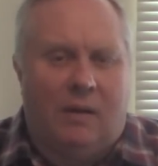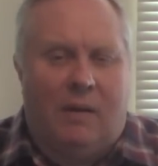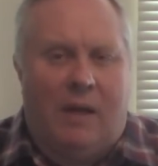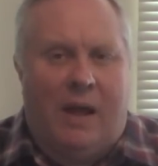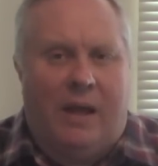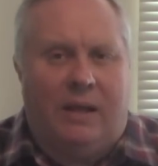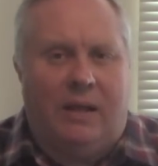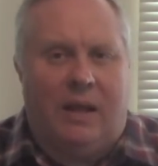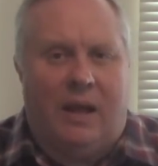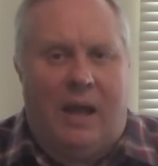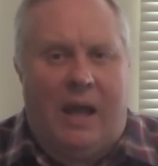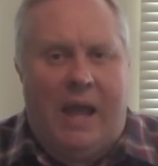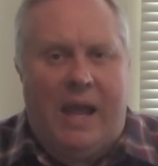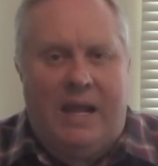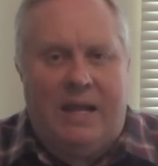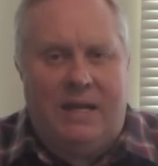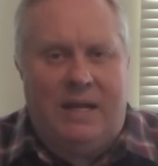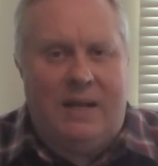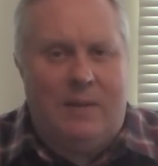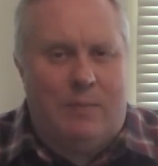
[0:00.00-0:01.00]
like
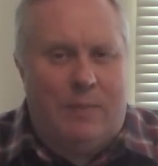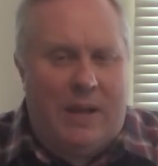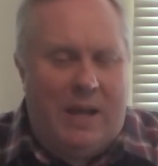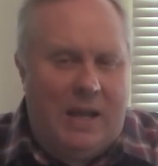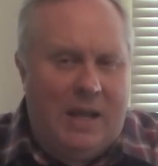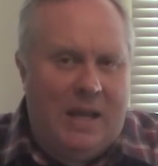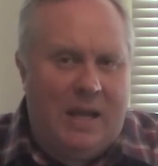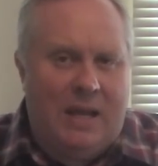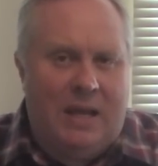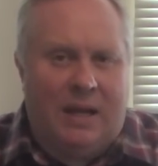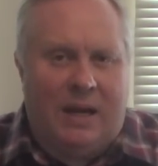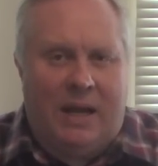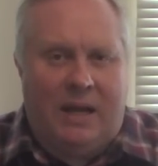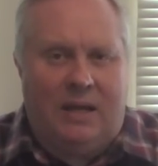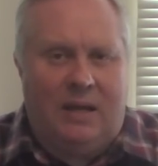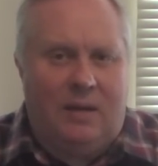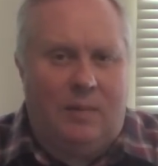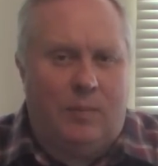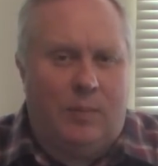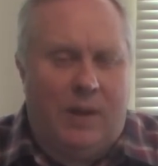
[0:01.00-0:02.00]
ATP and
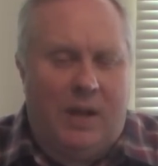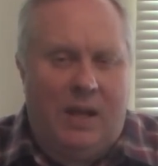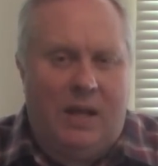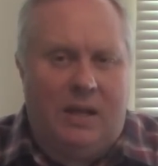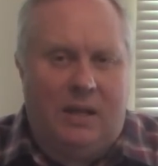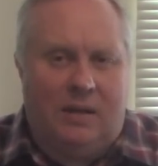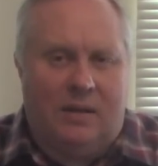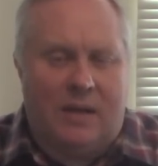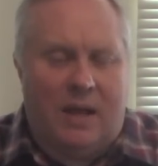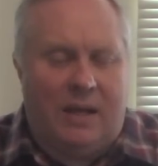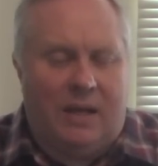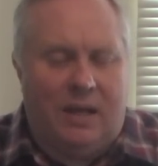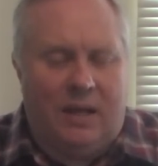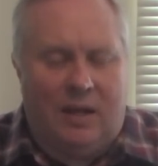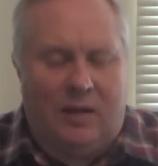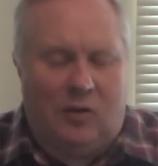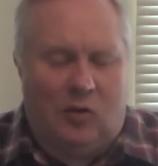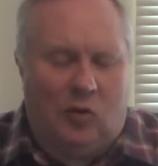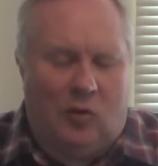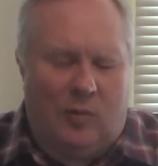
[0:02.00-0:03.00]
ADP,
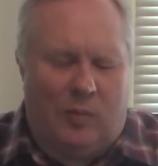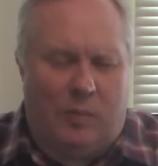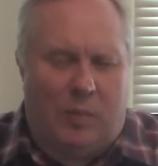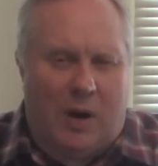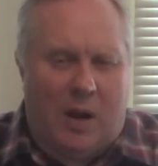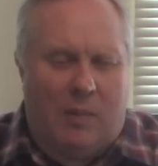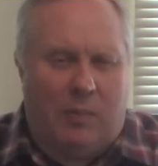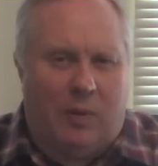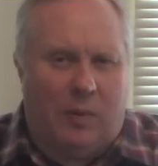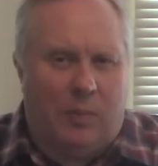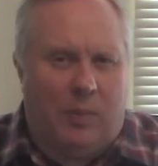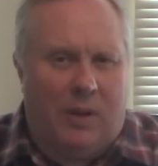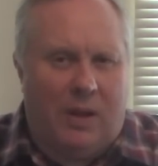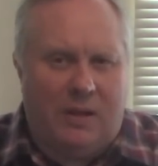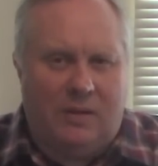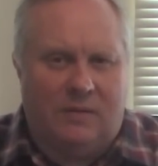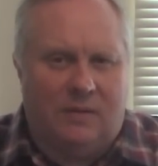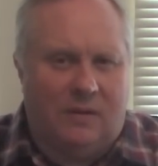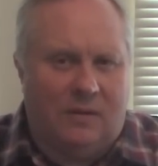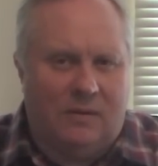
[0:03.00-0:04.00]
taking it to the proper
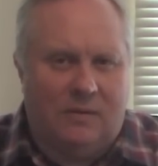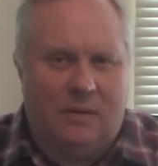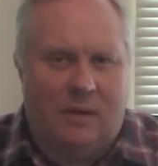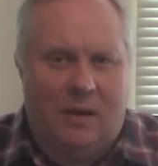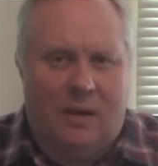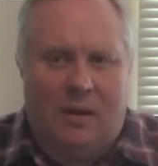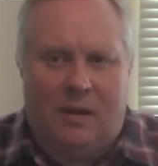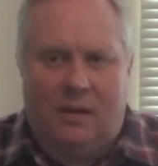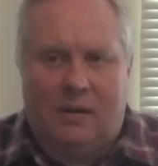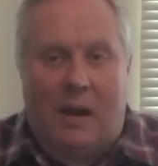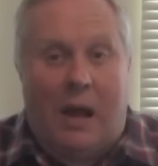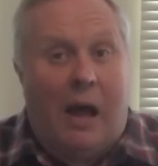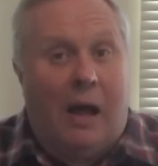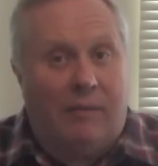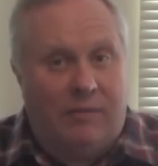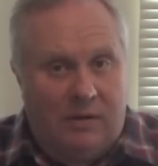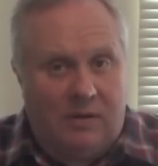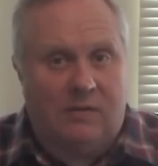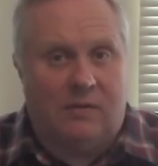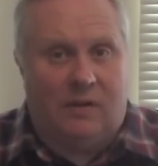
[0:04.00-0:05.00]
places,
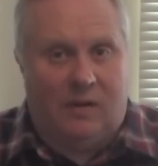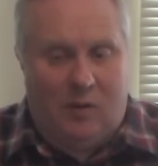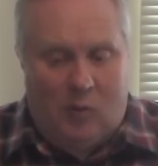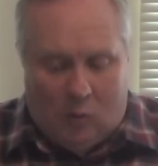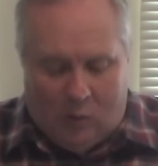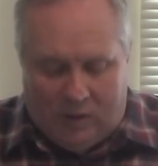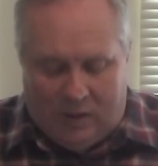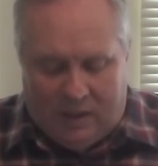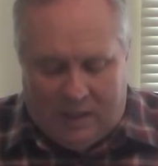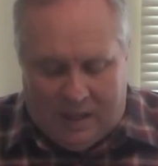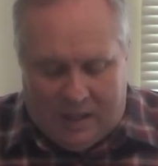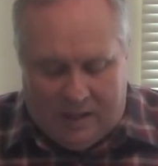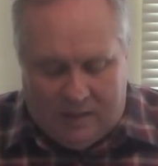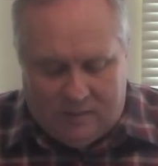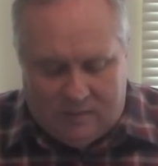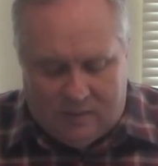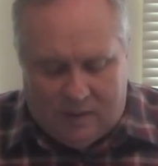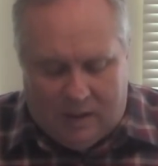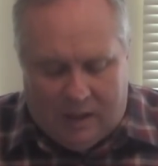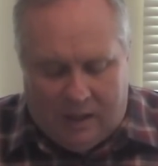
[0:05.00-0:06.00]
obviously
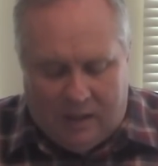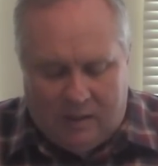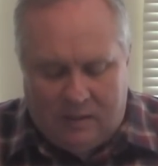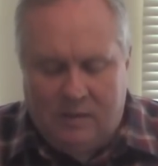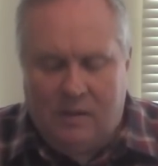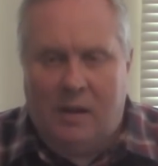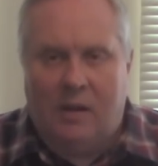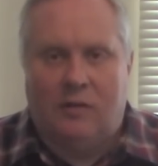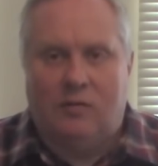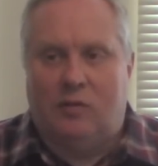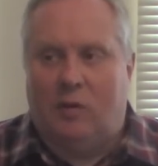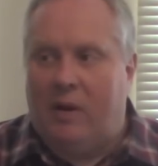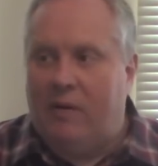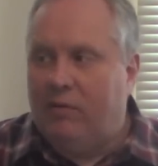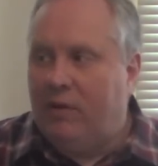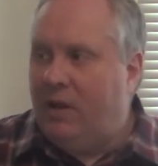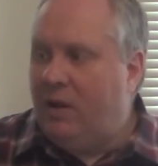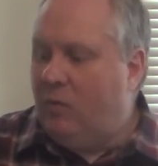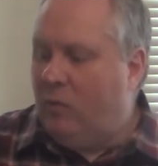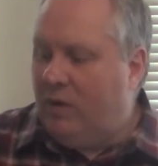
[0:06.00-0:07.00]
organized. And so
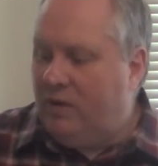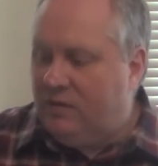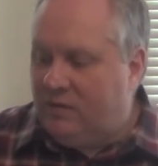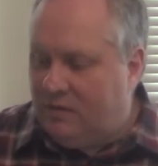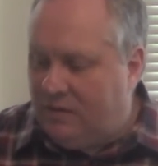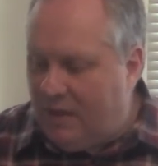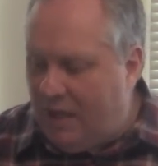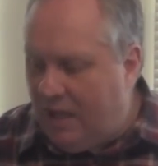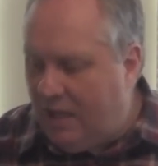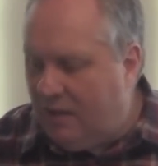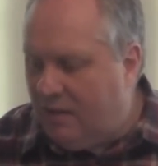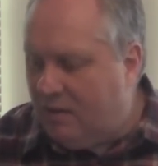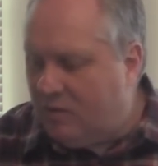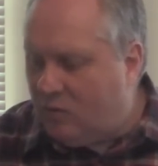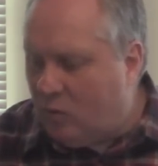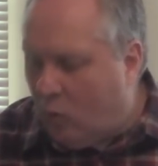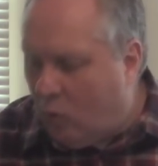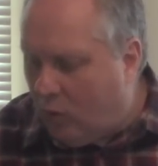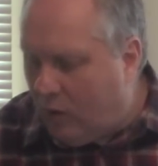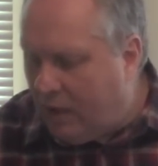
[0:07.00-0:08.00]
everything we see
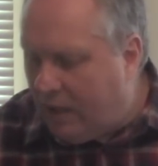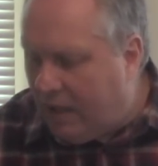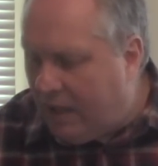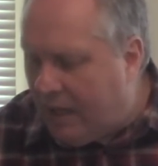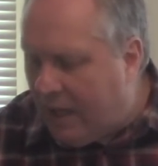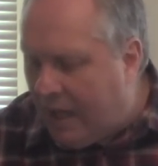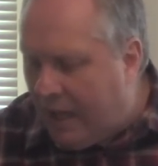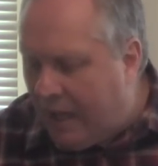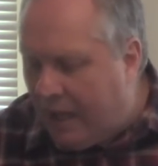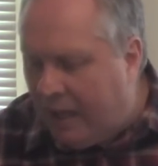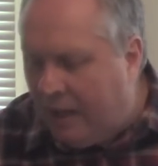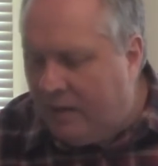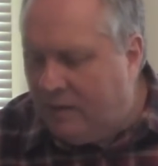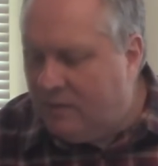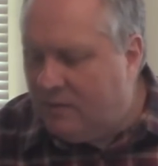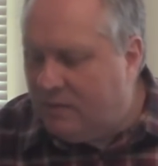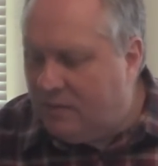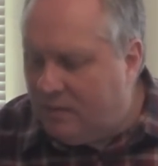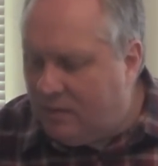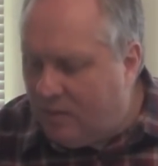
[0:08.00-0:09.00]
that's
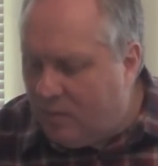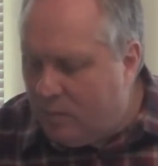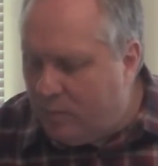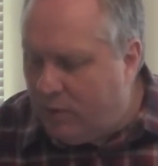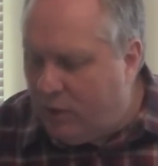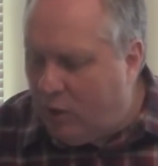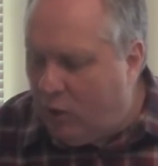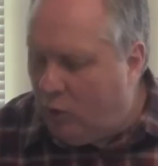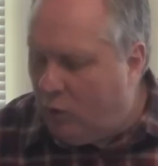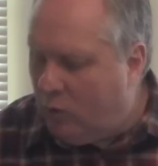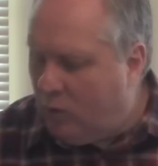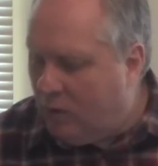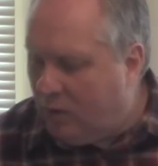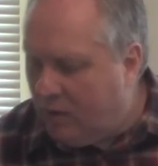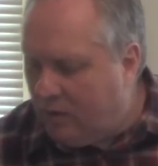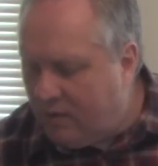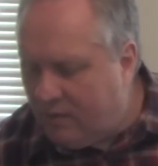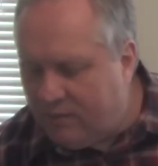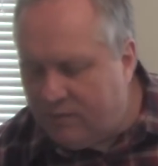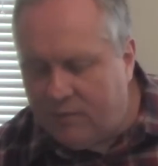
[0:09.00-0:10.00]
organized, the
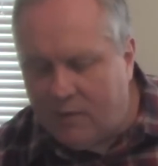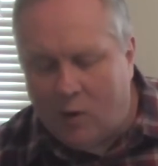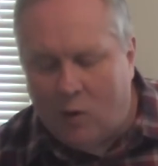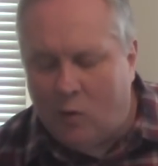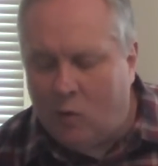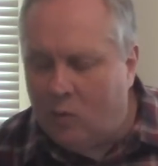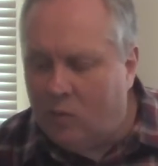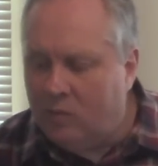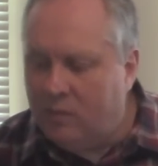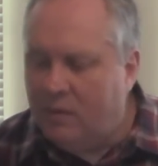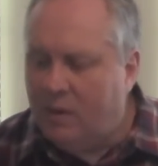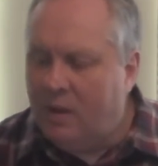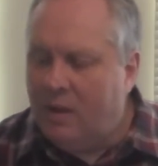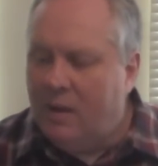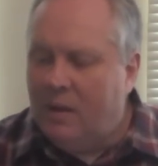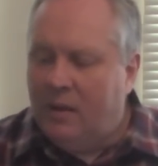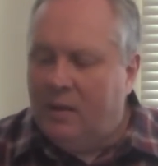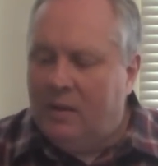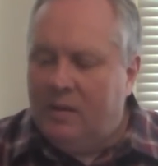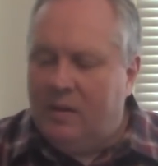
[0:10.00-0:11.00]
computer, the phone,
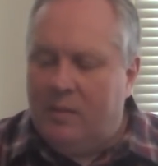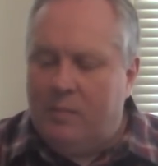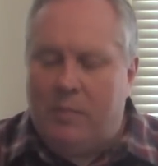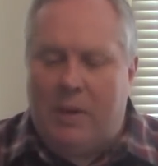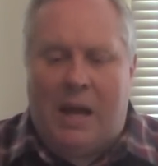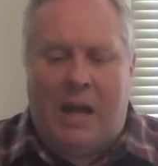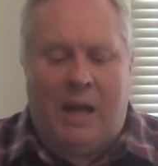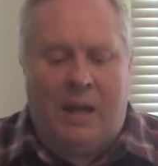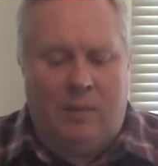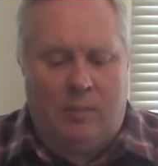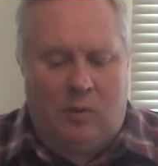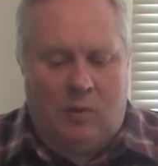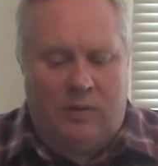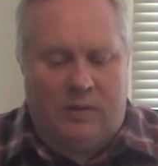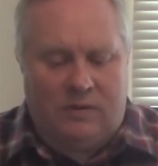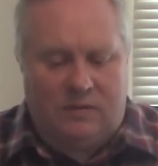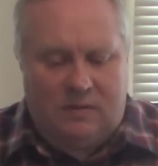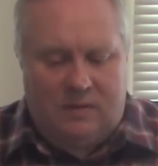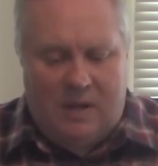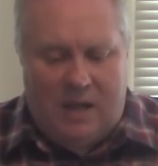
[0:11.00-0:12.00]
the Bible,
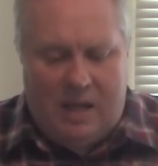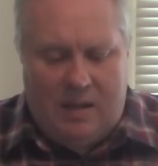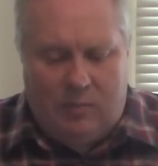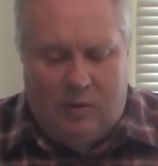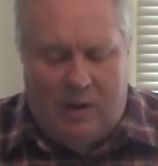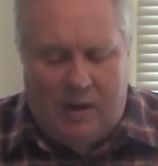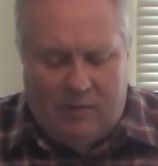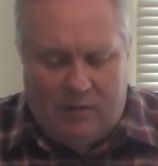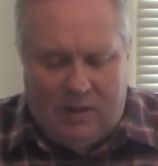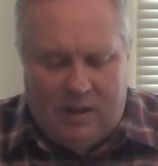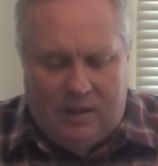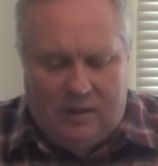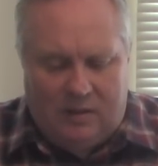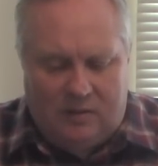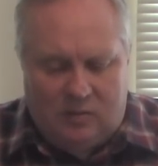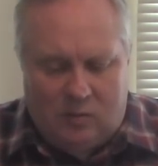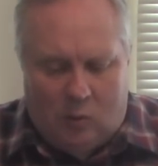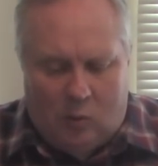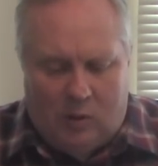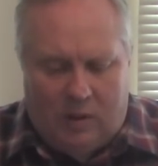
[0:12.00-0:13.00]
this table, everything
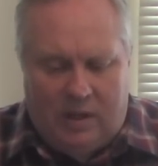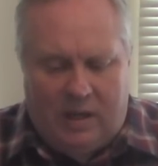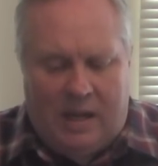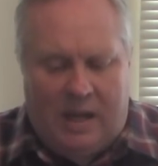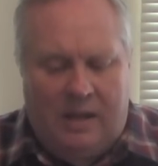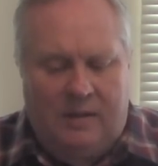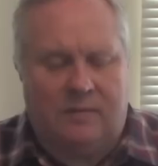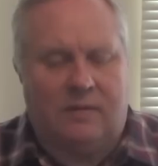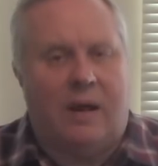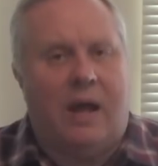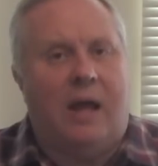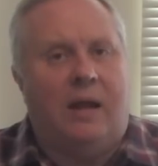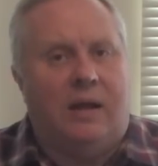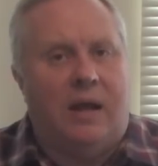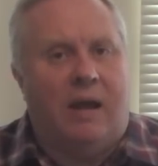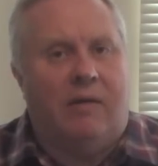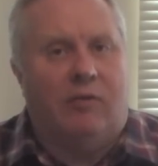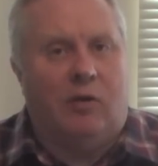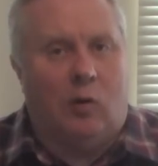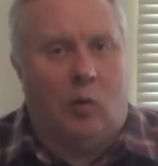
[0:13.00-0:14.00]
that's organized had
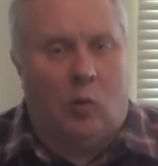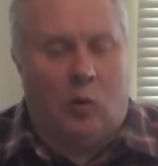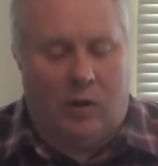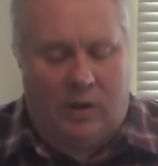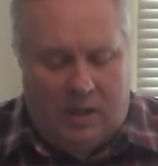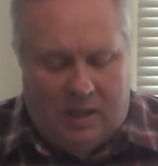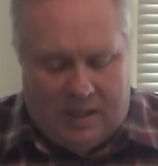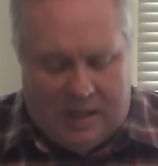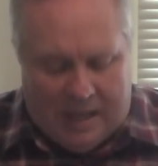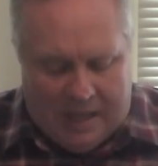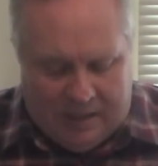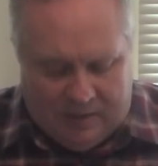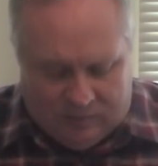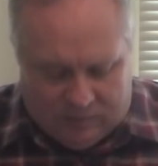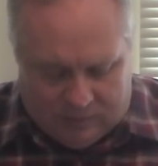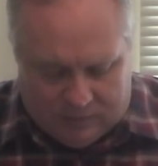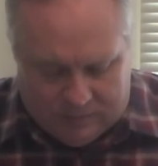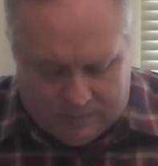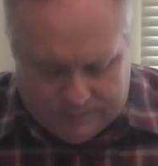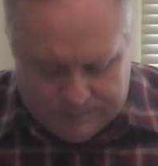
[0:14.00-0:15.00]
to have an
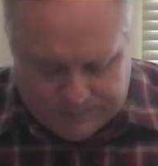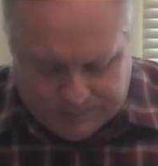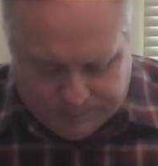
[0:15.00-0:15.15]
organizer.